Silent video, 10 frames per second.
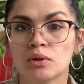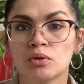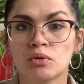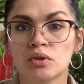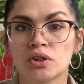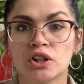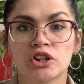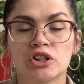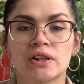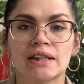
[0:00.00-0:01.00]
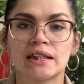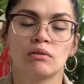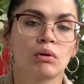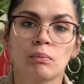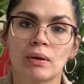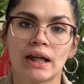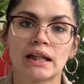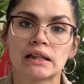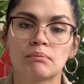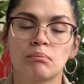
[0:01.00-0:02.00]
Google search to see what
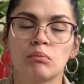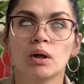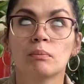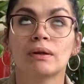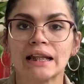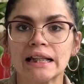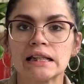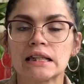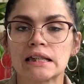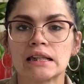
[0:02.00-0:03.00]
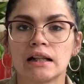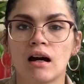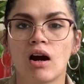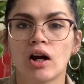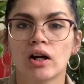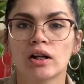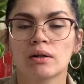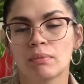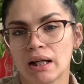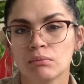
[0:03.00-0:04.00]
plant, what plants are
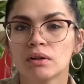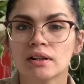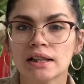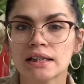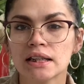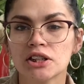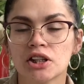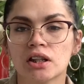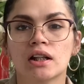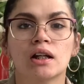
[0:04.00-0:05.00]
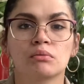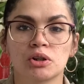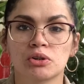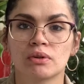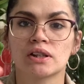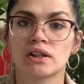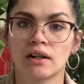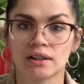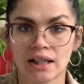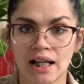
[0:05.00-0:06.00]
compatible next to each other and which ones
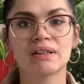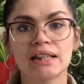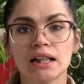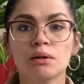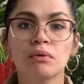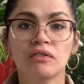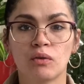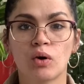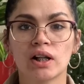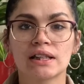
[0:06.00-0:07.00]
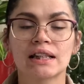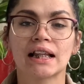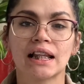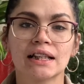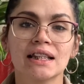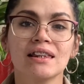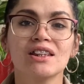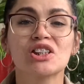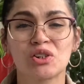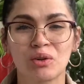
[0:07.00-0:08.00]
are not. Mistake number four is neglecting
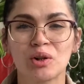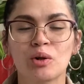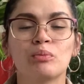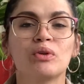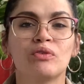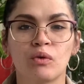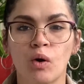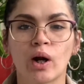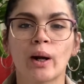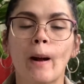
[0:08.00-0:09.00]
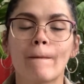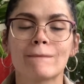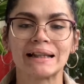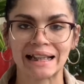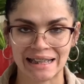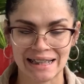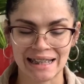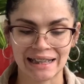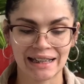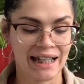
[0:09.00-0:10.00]
the soil before
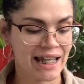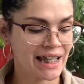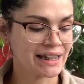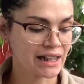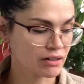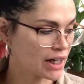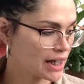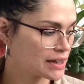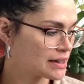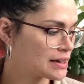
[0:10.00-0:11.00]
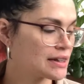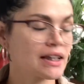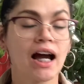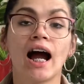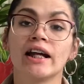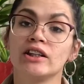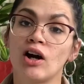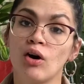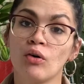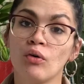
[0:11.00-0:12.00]
planting. Now guys, I
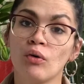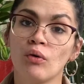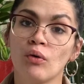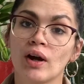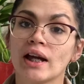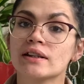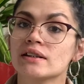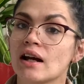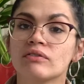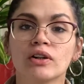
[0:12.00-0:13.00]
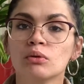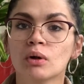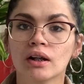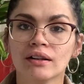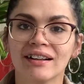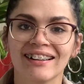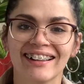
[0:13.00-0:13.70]
know it's not fun work,